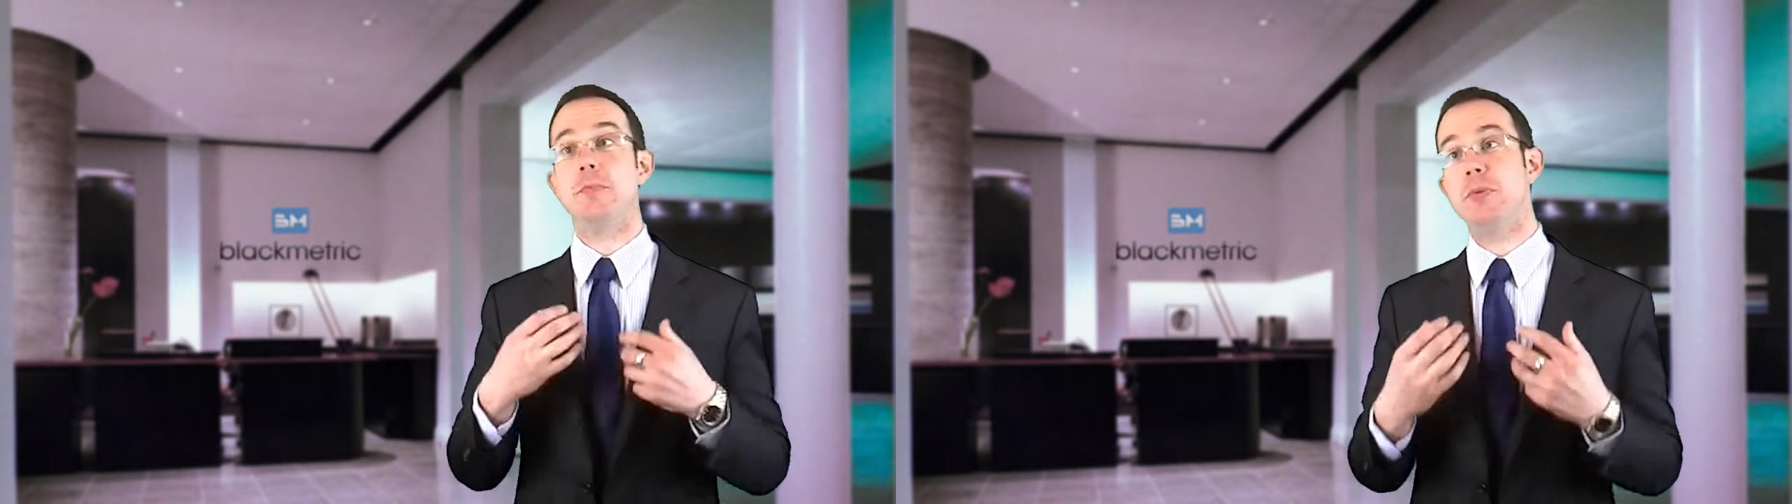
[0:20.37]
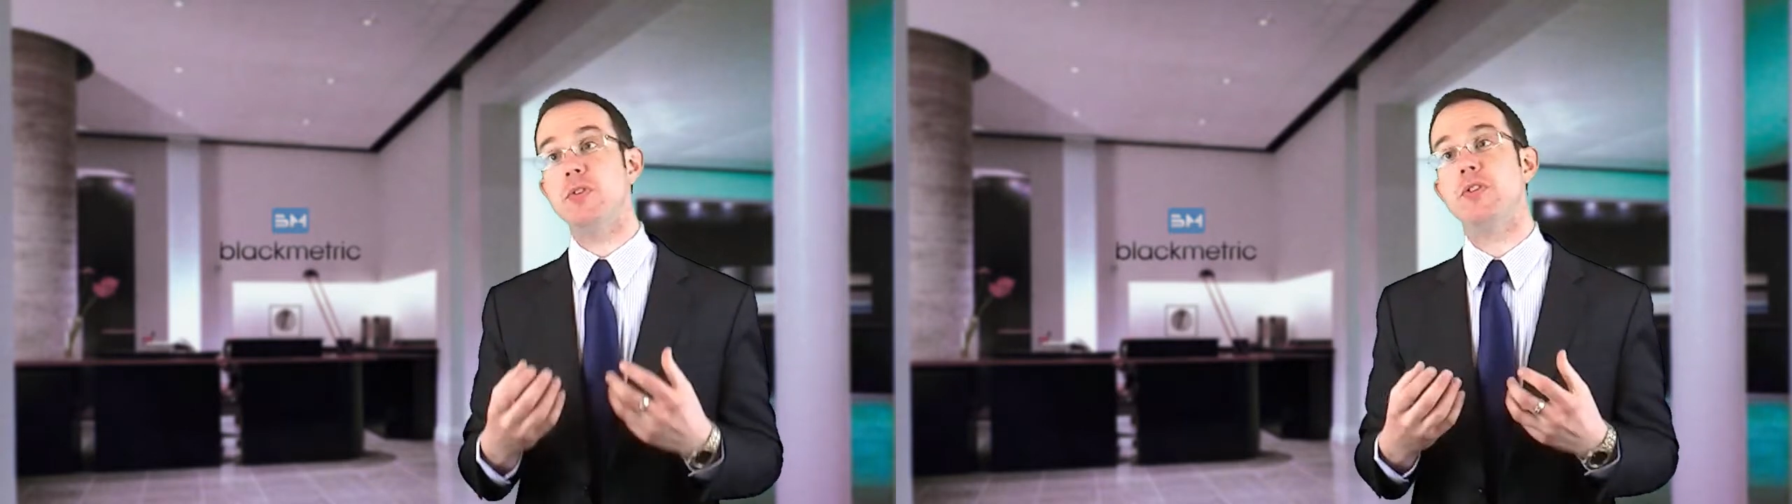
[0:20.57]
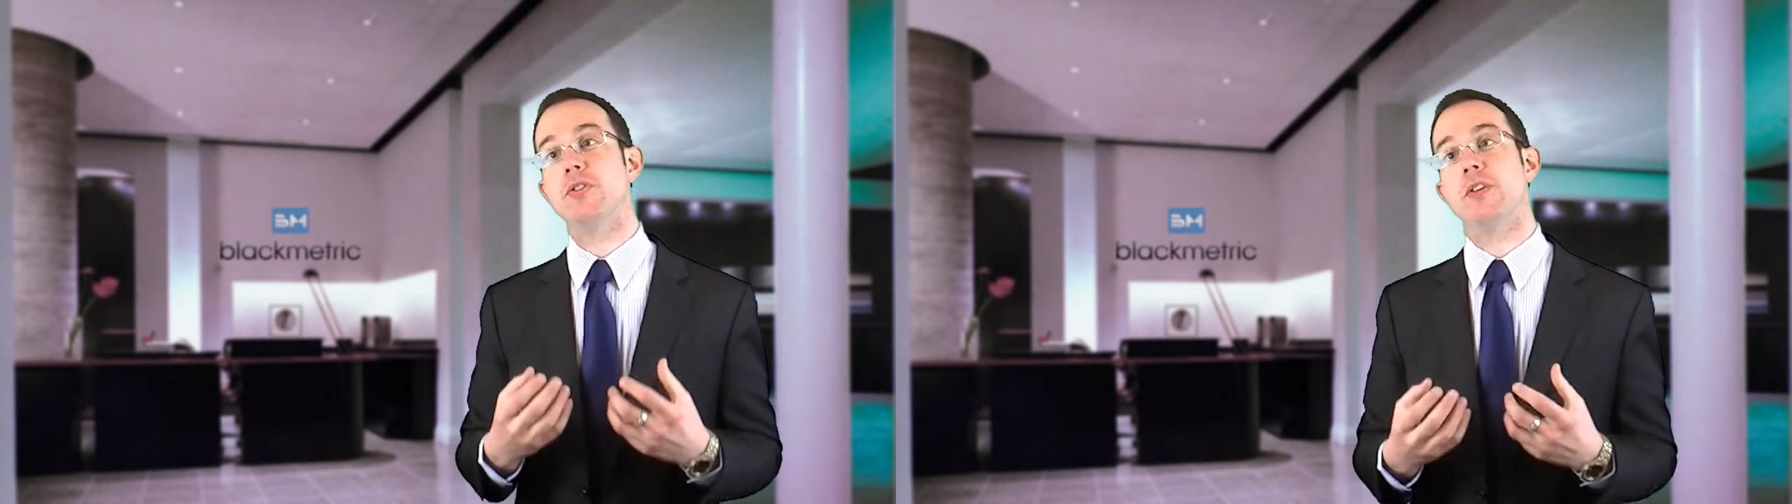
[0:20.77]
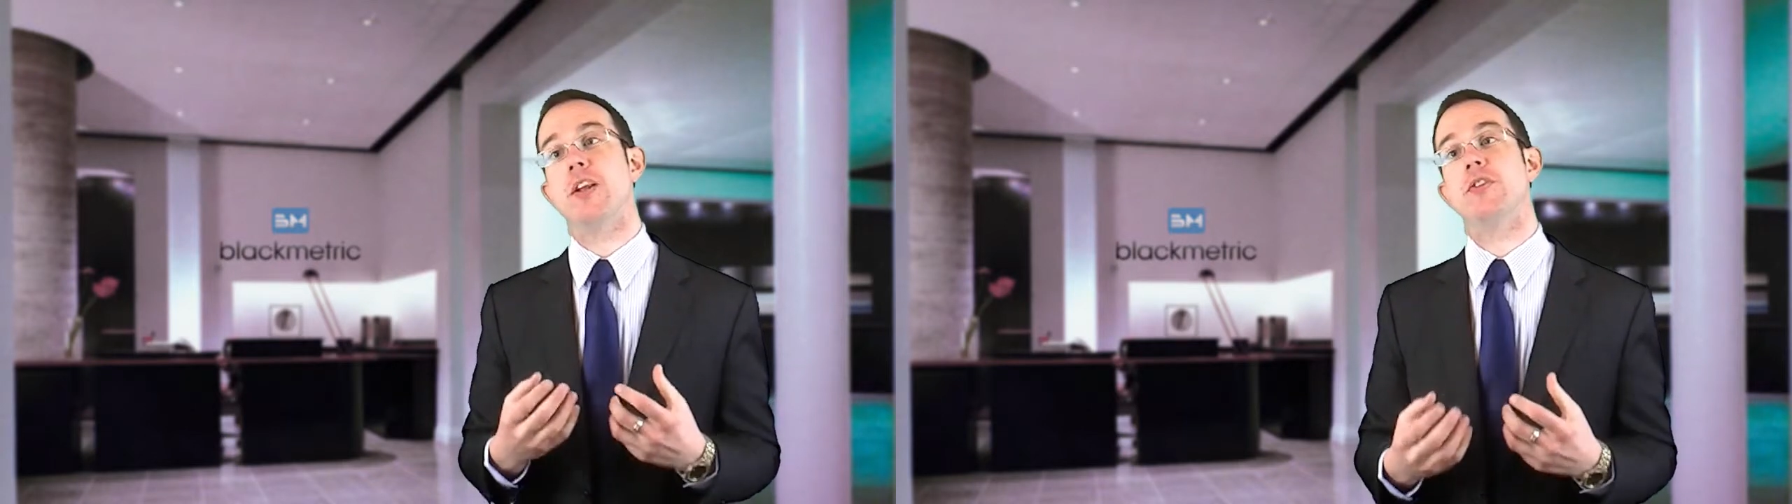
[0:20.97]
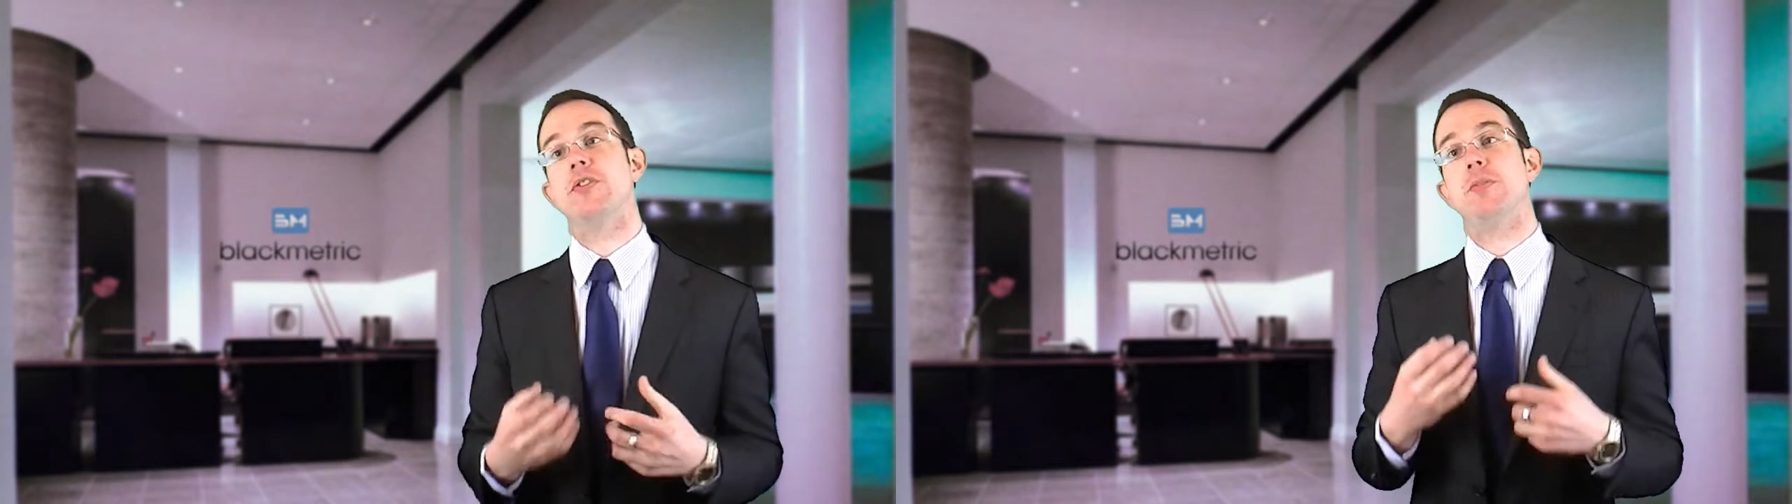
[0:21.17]
business
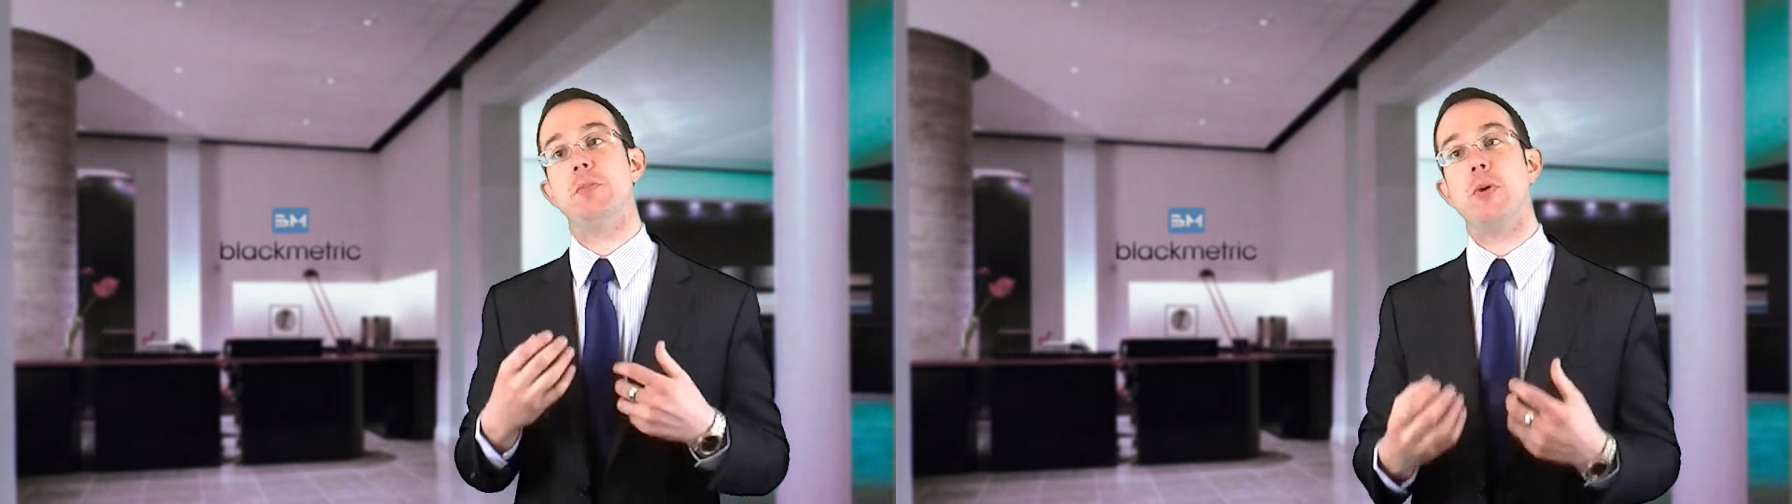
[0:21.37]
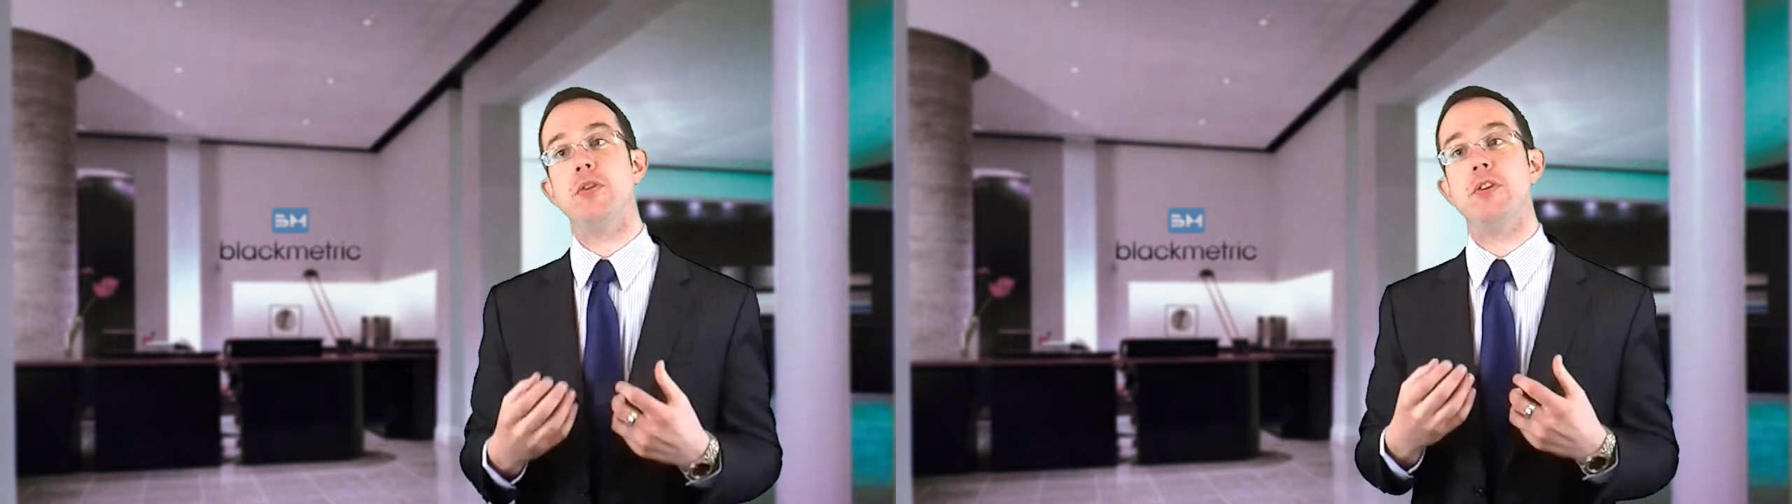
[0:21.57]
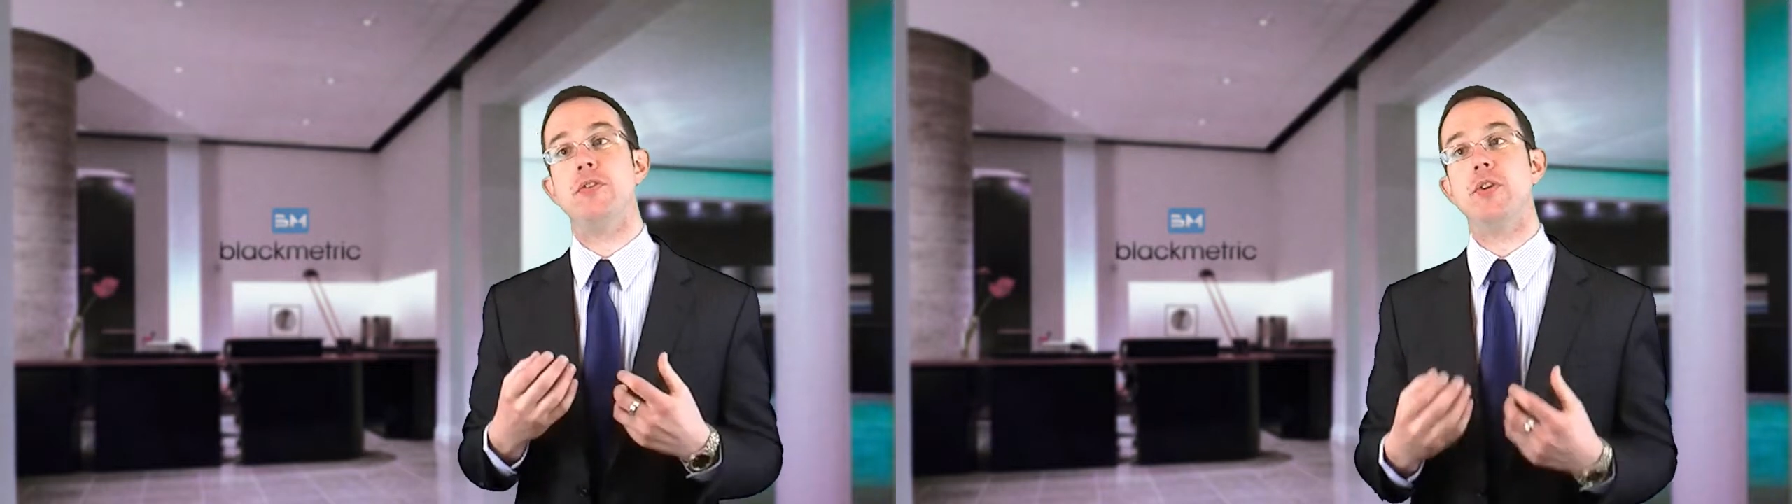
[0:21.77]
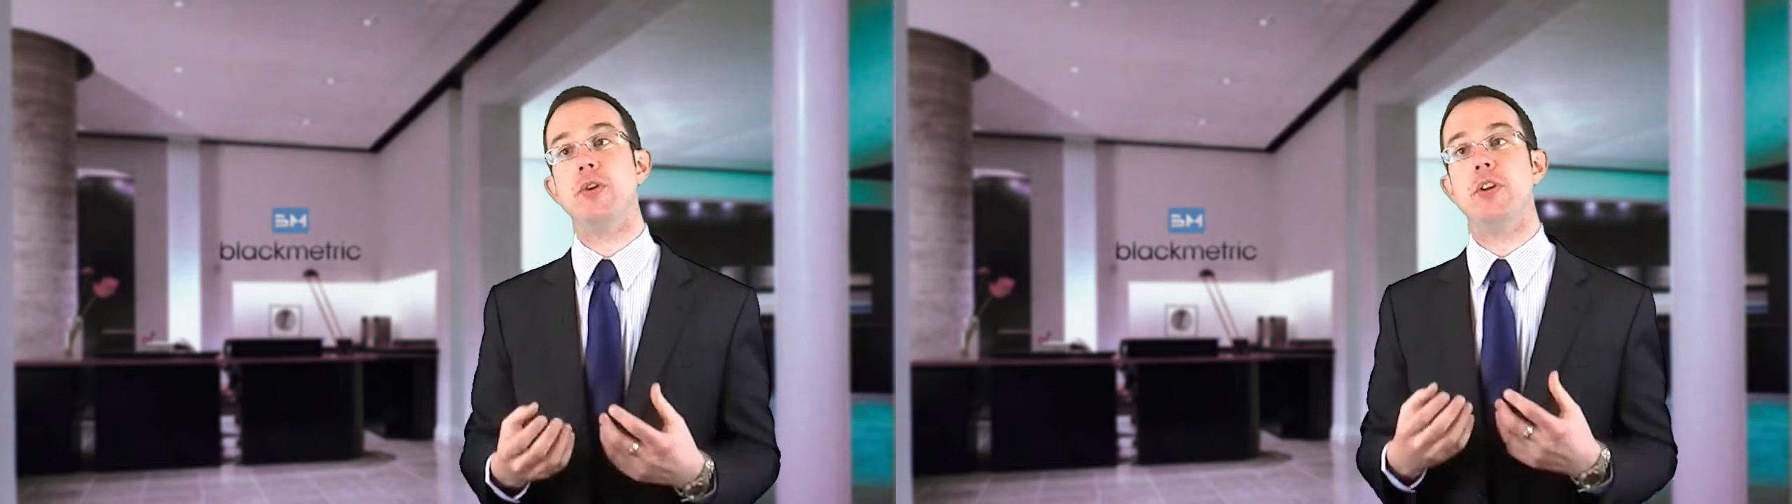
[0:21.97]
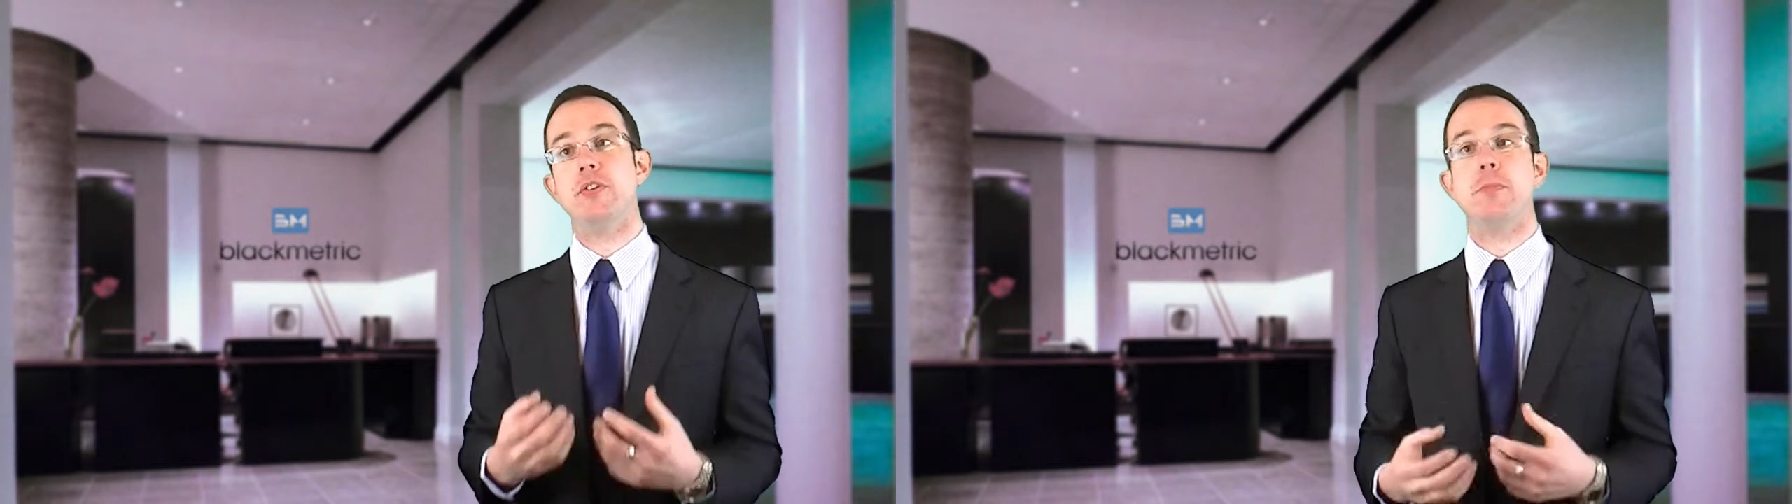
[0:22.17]
analysis body of
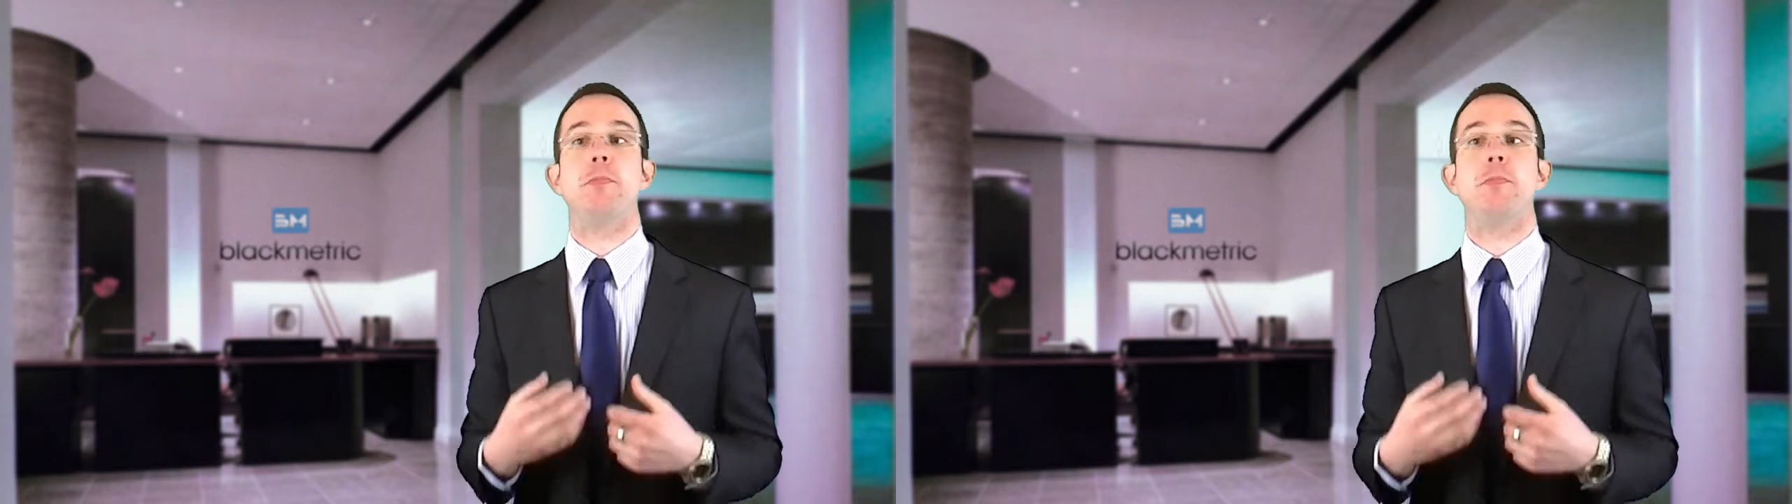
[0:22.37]
knowledge,